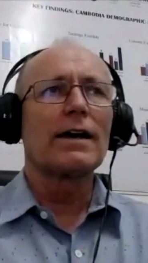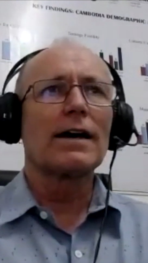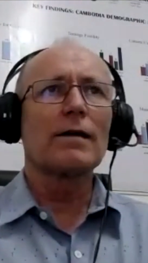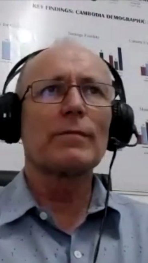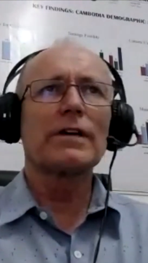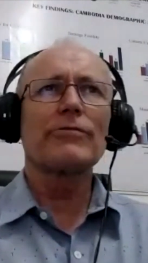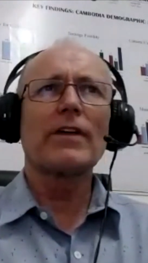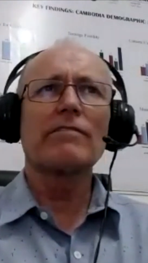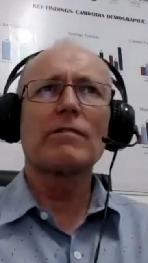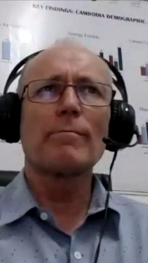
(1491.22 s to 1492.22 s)
Um, if
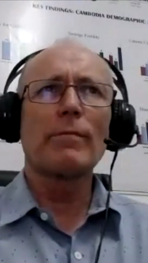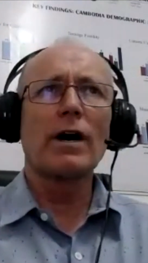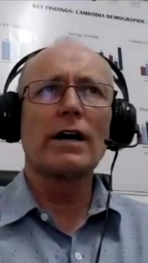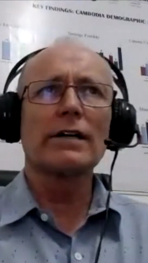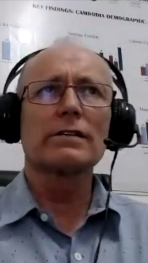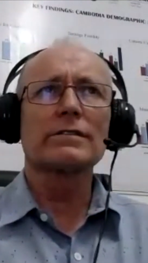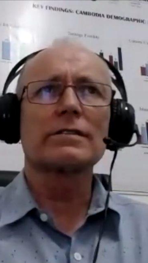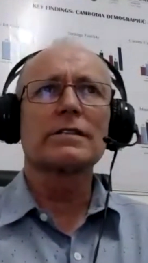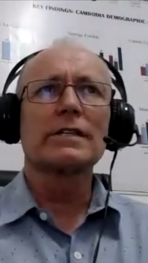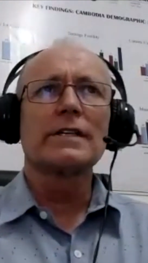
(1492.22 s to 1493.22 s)
they're mild,
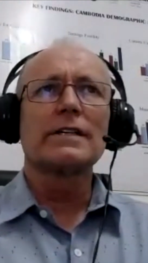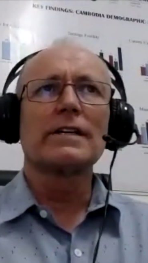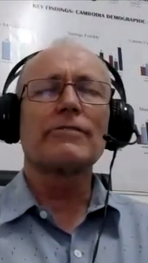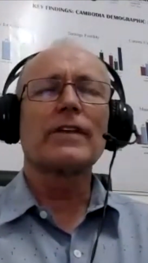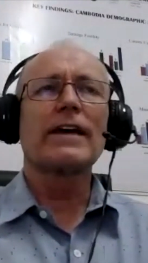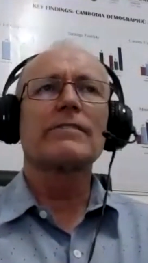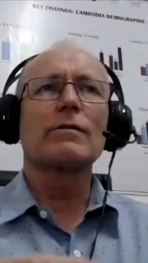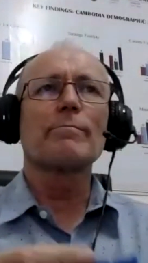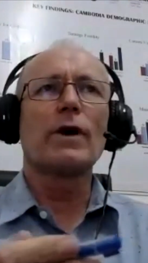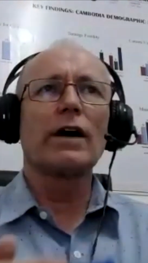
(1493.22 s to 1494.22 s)
if they have
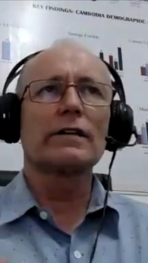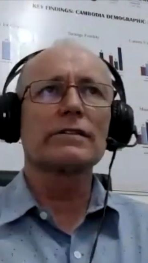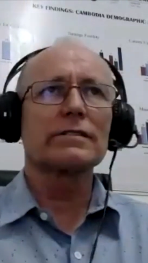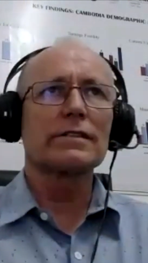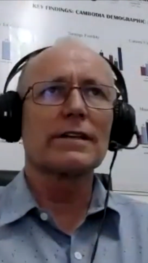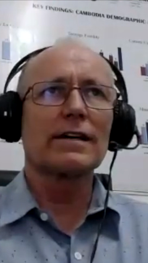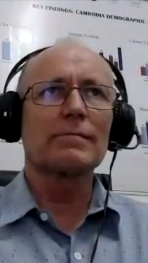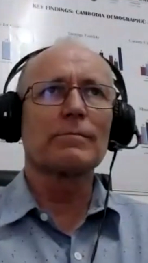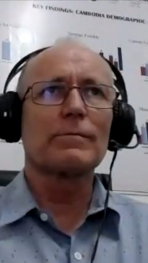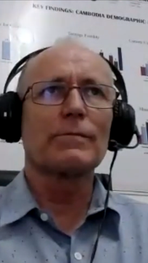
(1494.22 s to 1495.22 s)
a mild
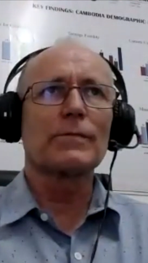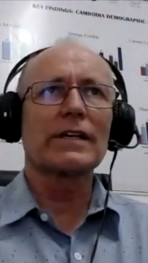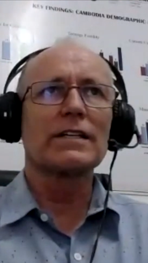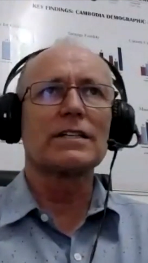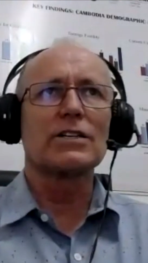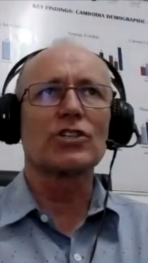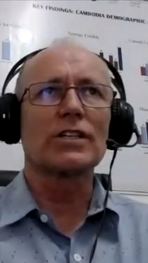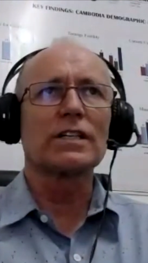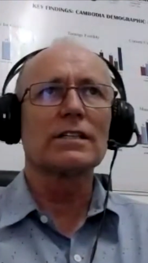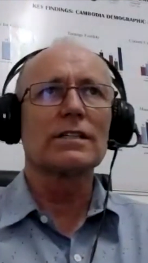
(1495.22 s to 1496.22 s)
um,
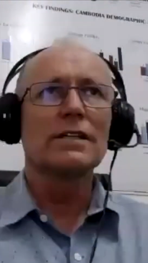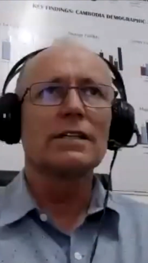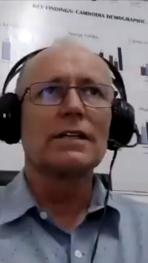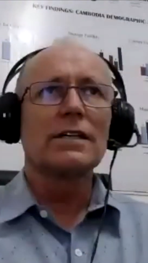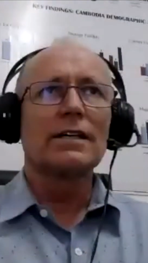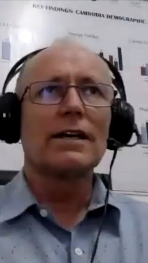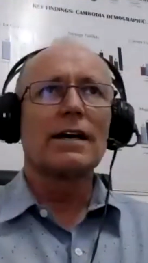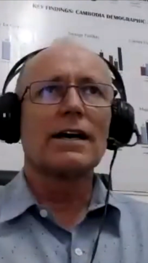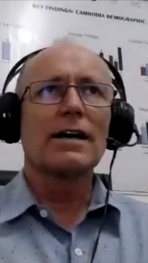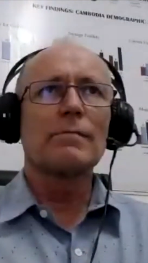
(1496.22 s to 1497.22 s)
condition,
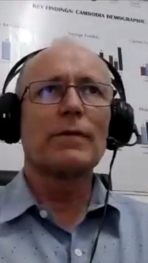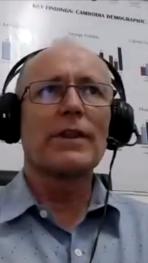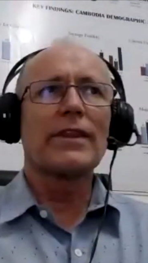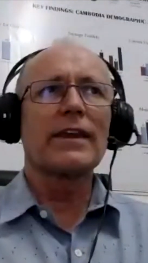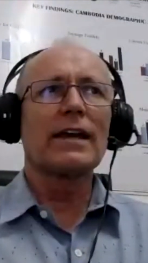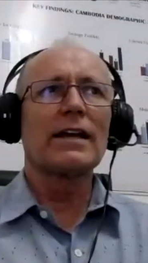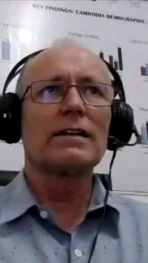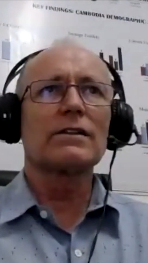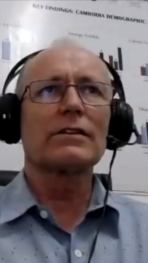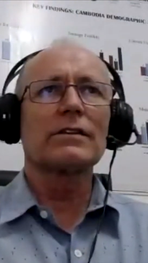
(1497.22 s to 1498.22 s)
um, then
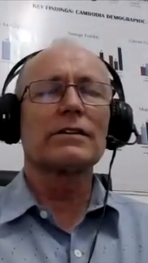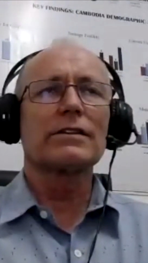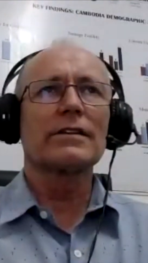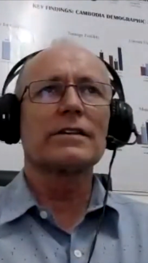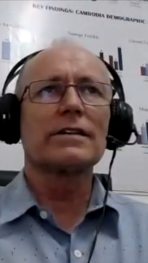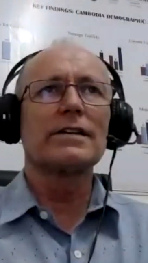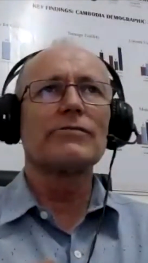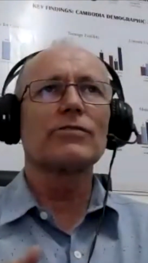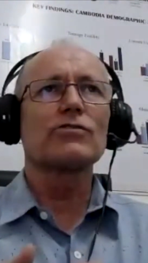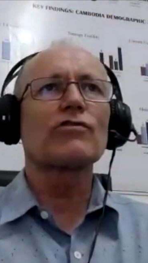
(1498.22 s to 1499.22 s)
the, the
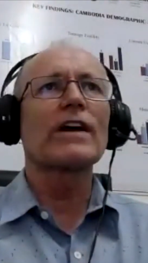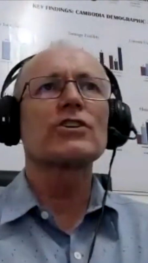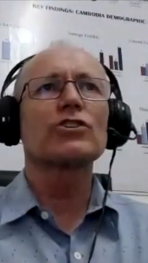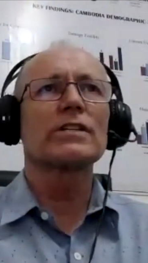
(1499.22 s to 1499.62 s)
infiltration